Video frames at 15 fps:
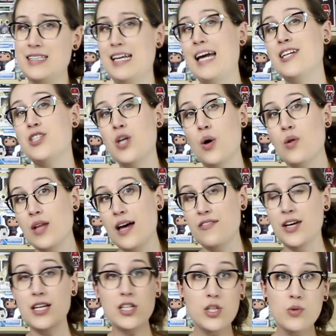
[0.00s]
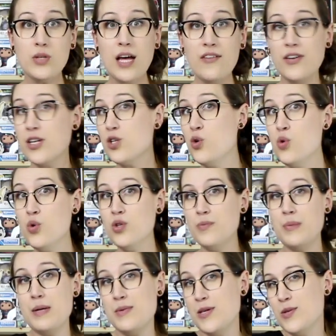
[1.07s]
I don't love it. You love it.
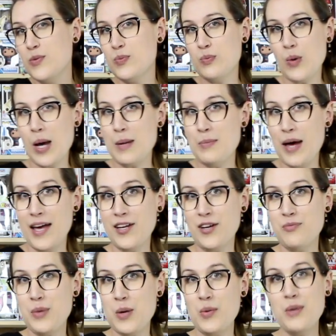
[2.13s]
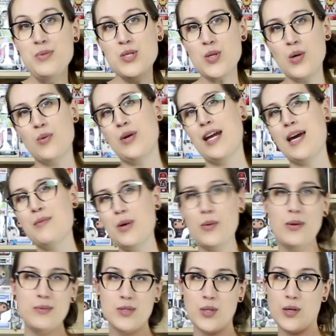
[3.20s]
Cool. Maybe you want to buy it off my web store when I get
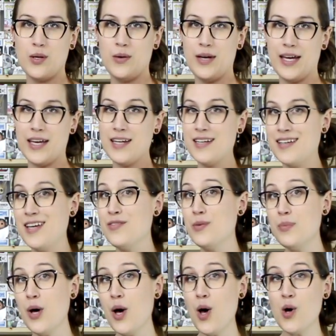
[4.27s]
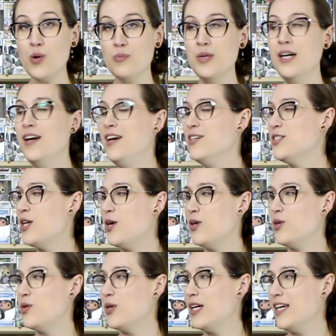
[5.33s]
my web store going and give him a home.
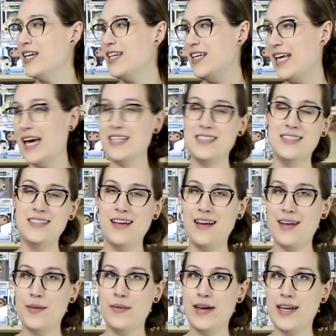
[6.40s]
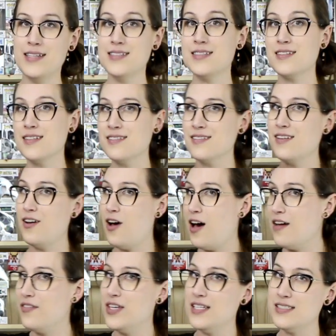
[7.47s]
So yes. Anyway,
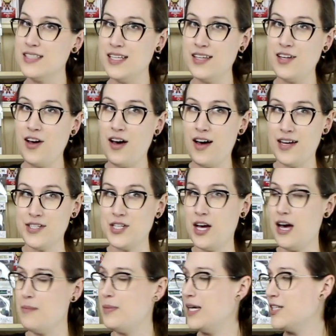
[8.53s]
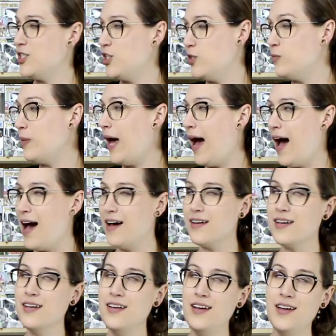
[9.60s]
obviously the Hot Topic
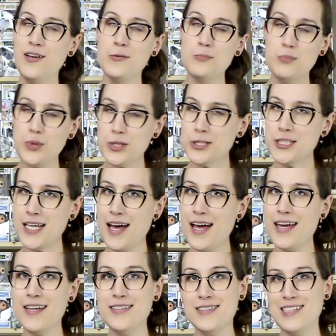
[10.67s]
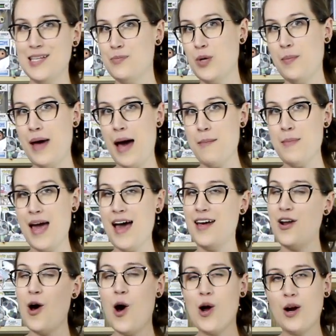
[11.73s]
2-pack, Bullseye and Zebra
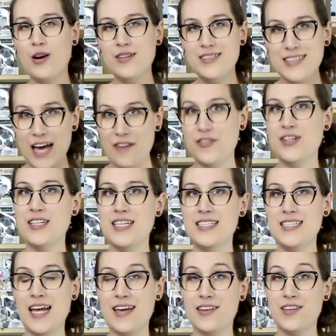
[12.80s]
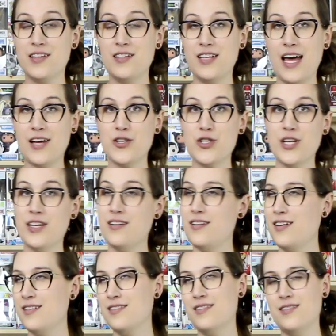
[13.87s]
Batman are definitely staying in the
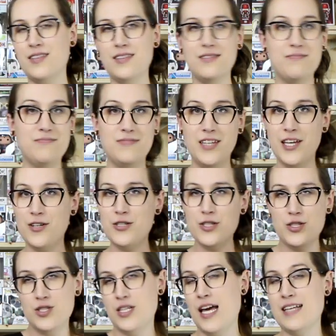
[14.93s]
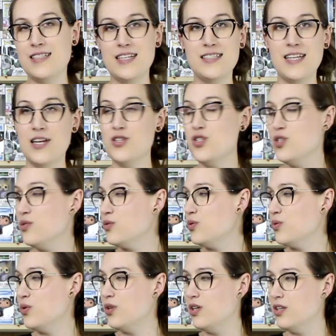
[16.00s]
collection. They're just, as I said, too
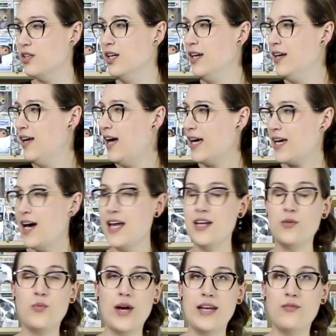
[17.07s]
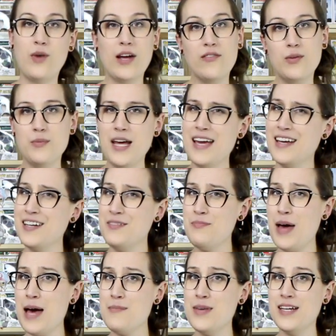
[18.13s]
cool. I kind of went right from negative
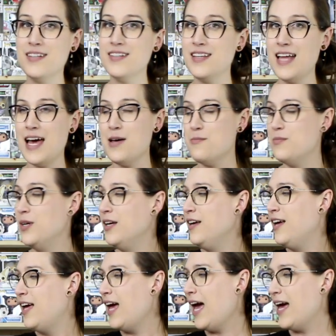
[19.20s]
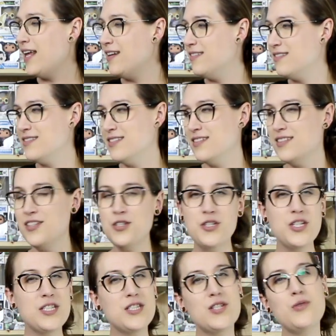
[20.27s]
Batman to them. And they're
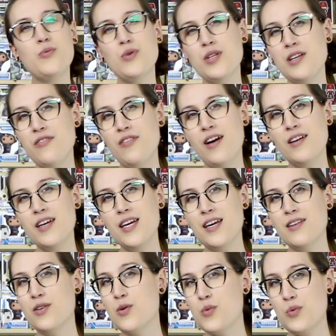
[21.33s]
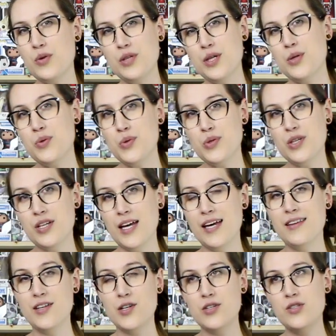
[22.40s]
really funky and they're really cool.
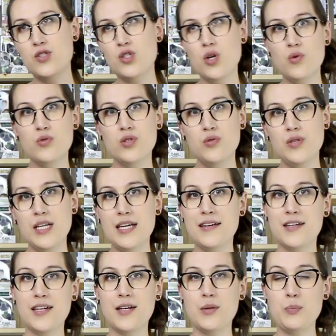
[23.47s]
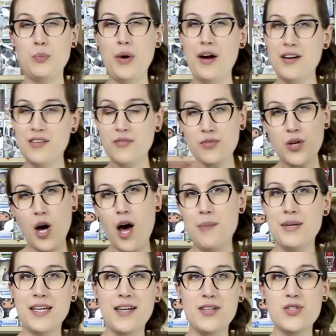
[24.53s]
And they're so unique, part of
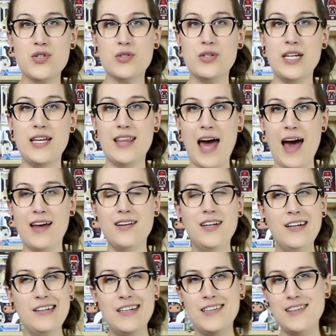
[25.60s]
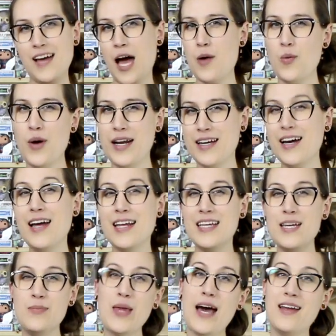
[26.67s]
comic history, that I want to kind of
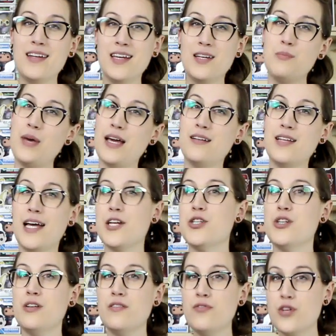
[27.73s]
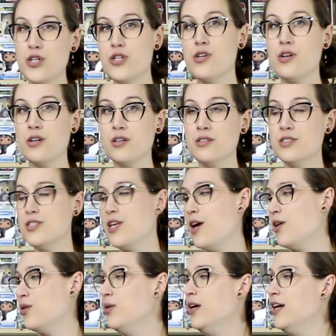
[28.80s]
keep that in my collection for sure.
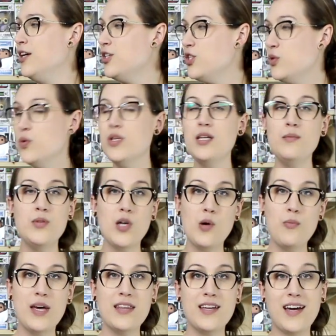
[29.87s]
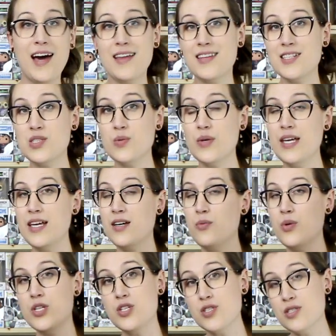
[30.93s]
So two of them don't make the cut this
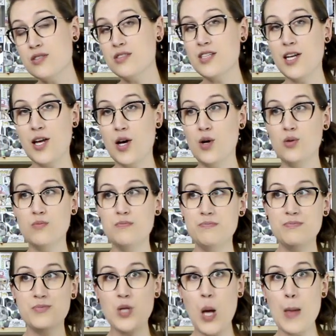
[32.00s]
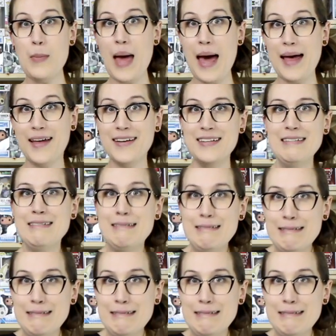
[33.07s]
week, which is, you know, not bad.